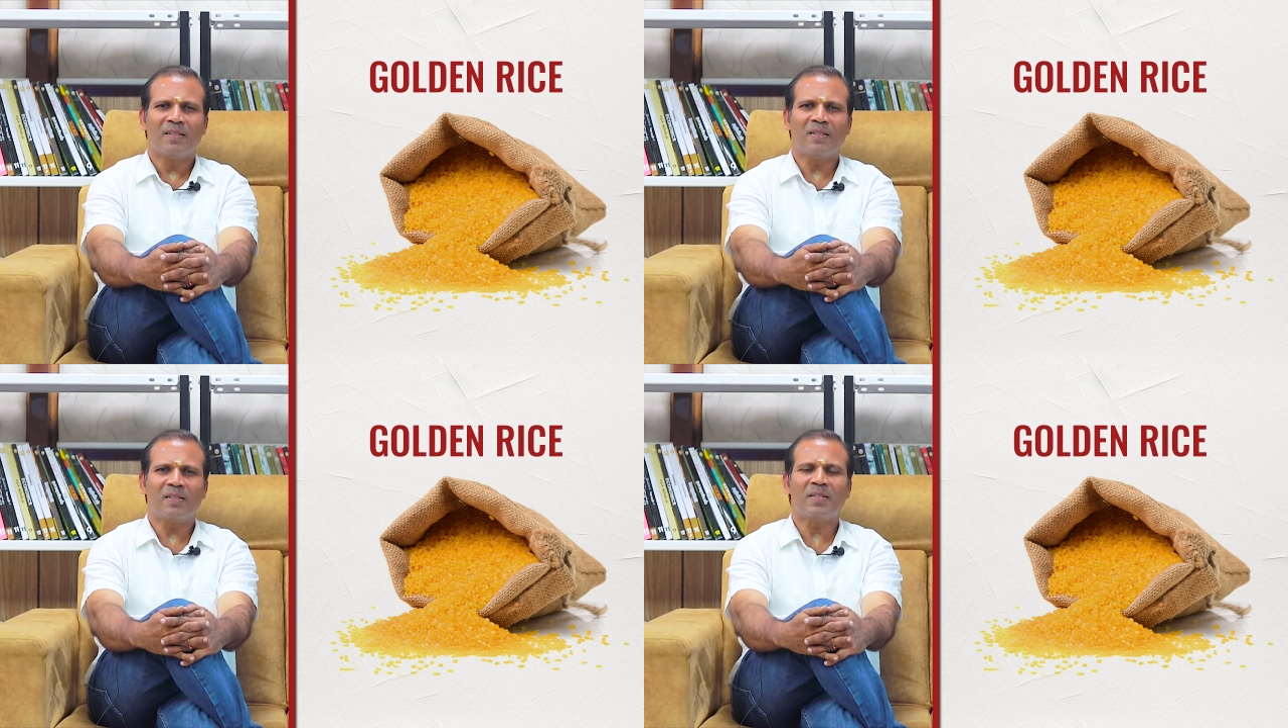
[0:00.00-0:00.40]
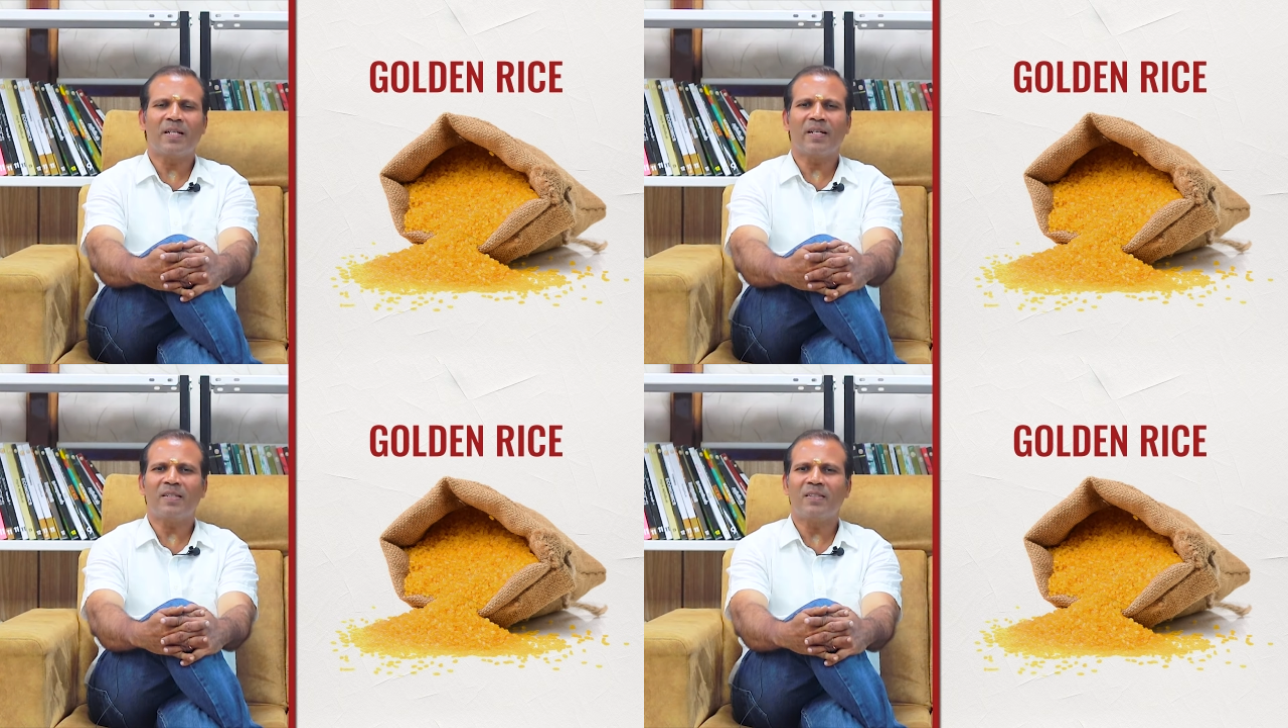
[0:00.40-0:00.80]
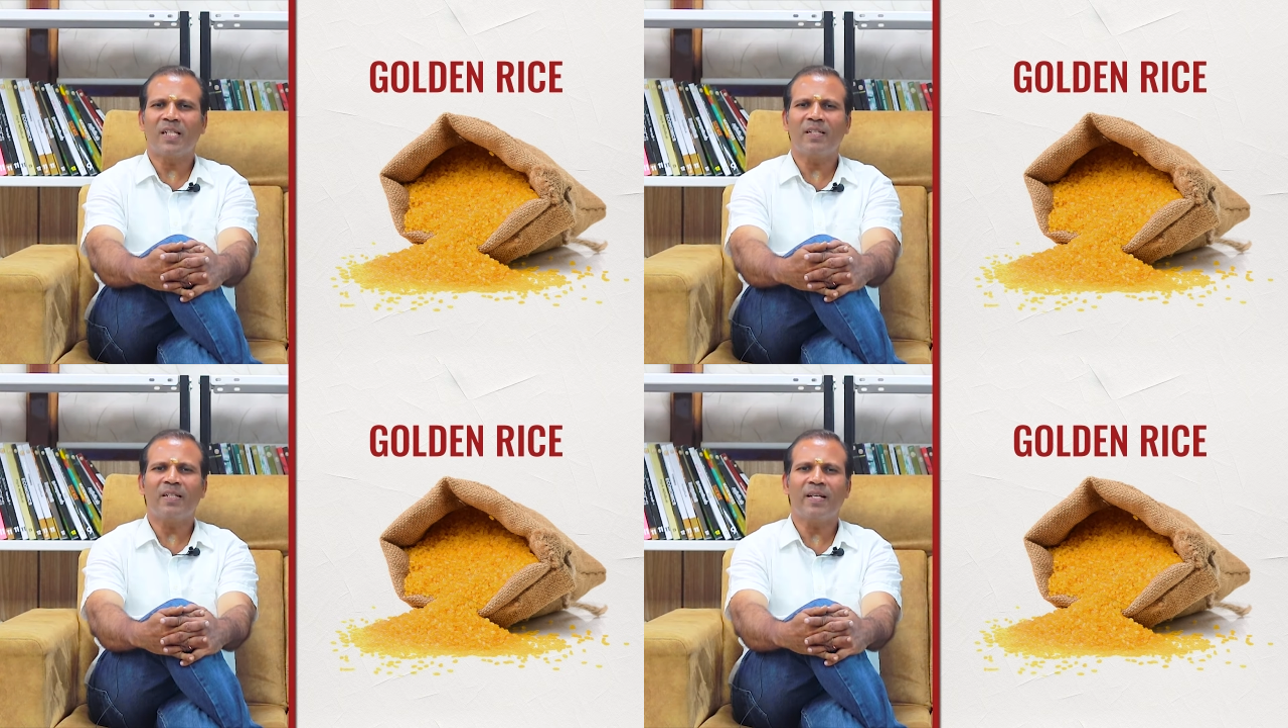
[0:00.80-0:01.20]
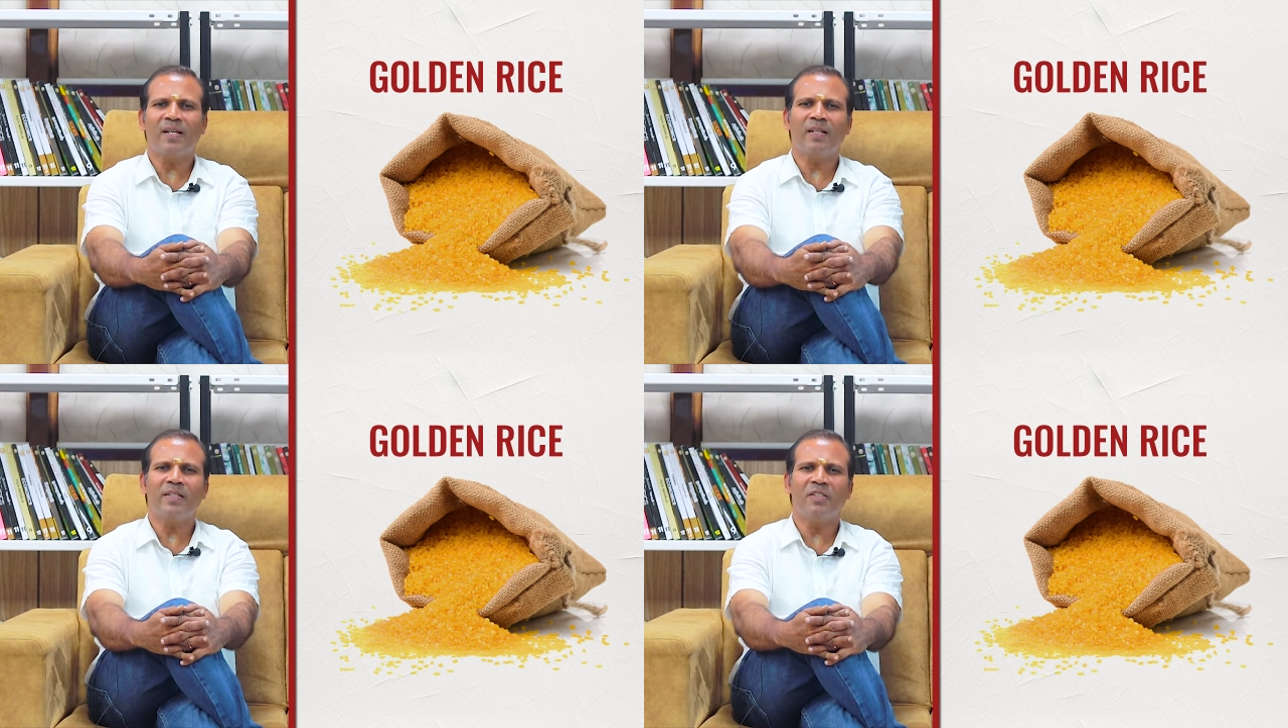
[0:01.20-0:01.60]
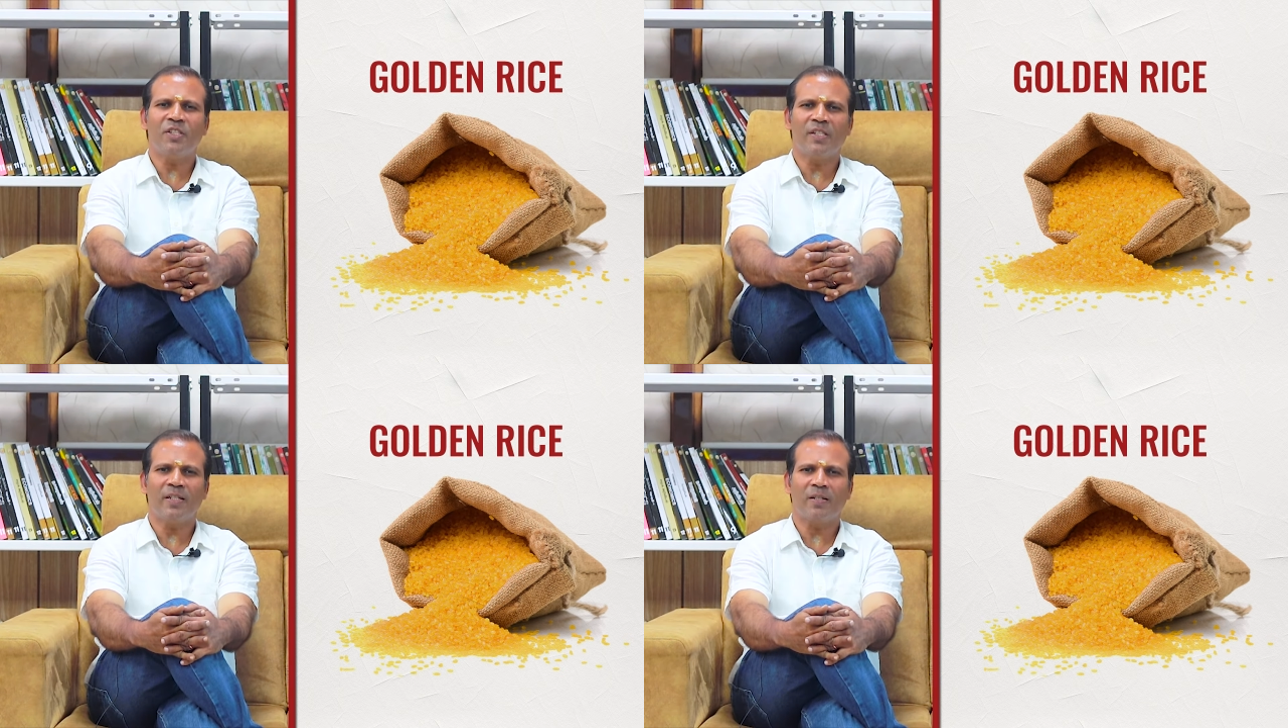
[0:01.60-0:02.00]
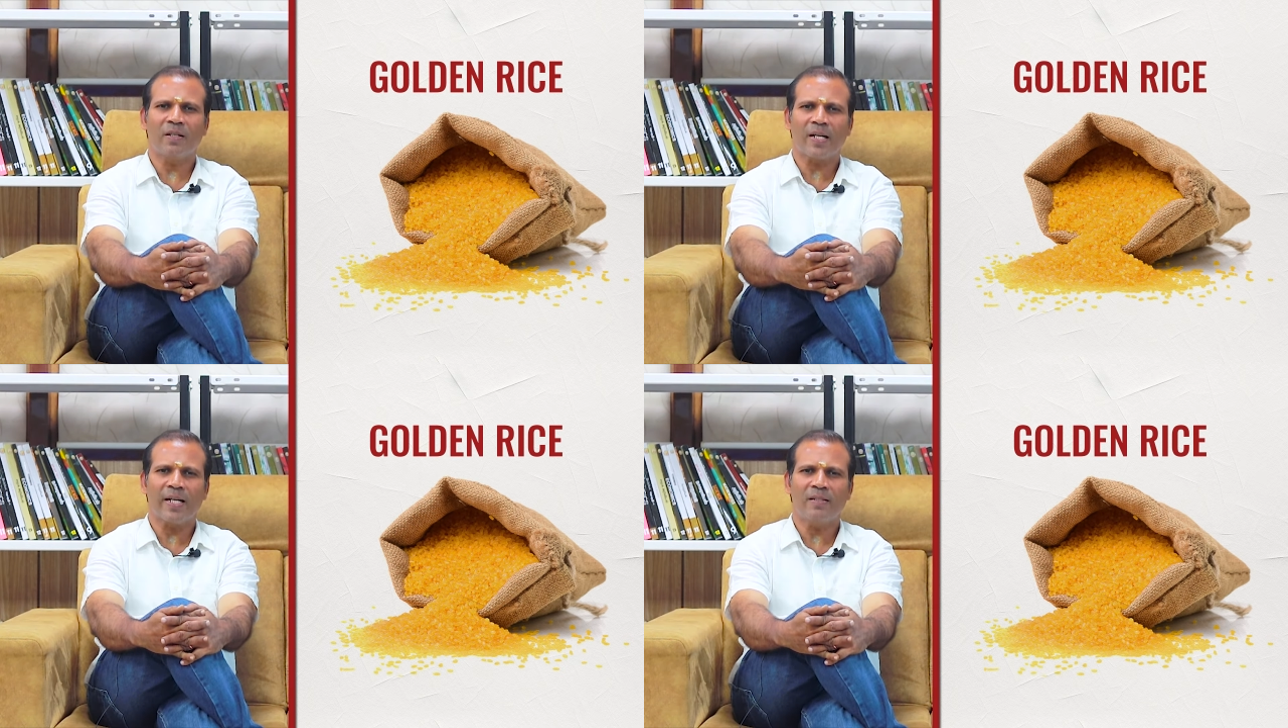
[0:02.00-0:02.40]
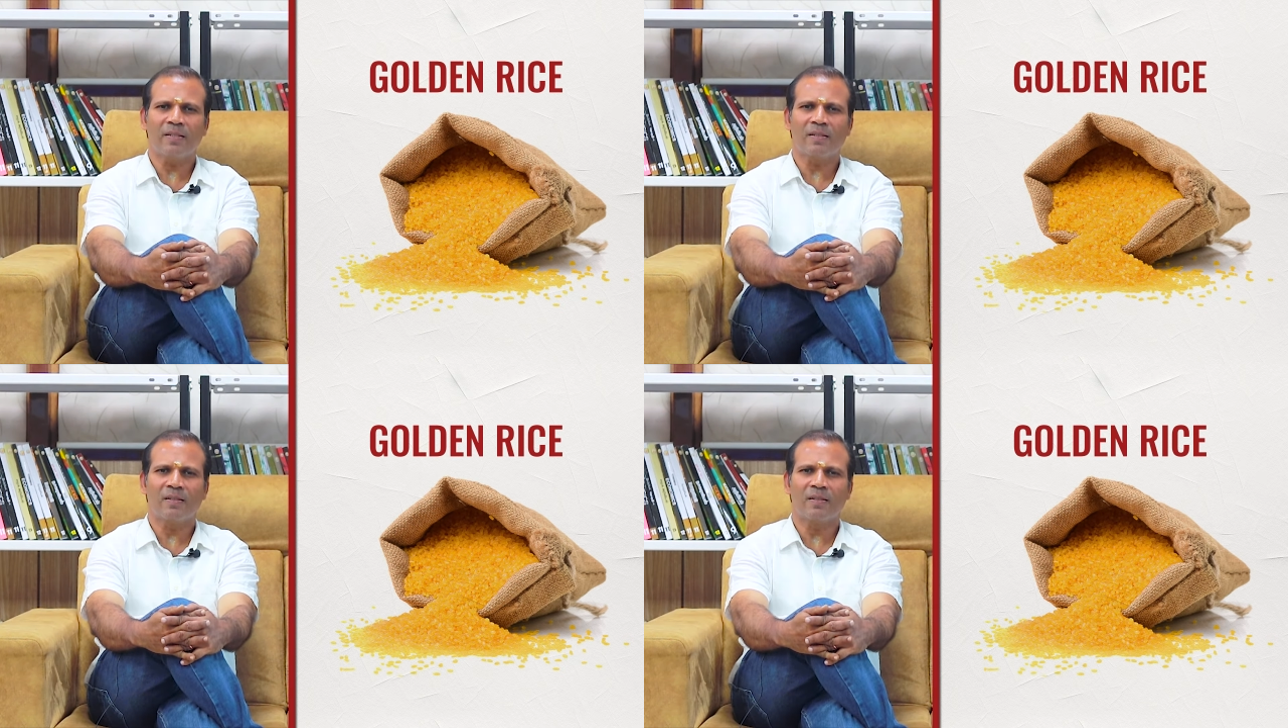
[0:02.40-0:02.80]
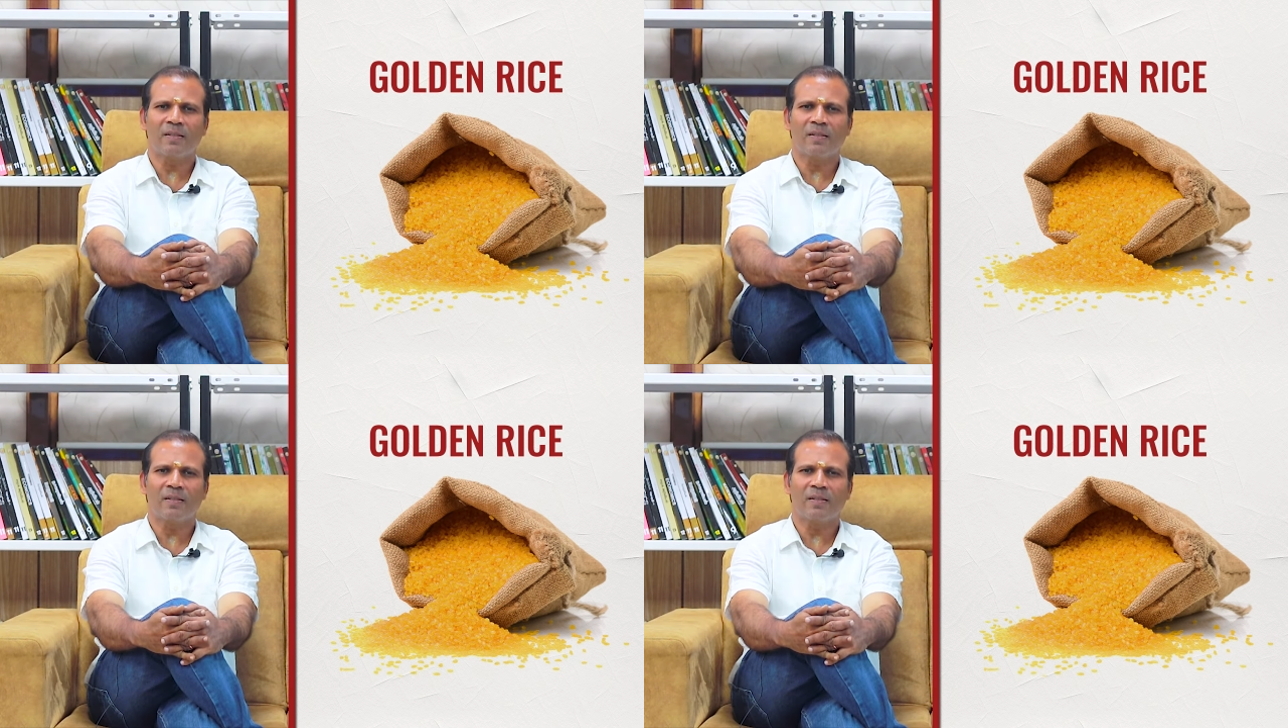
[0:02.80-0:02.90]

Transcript: It is a genetically engineered rice.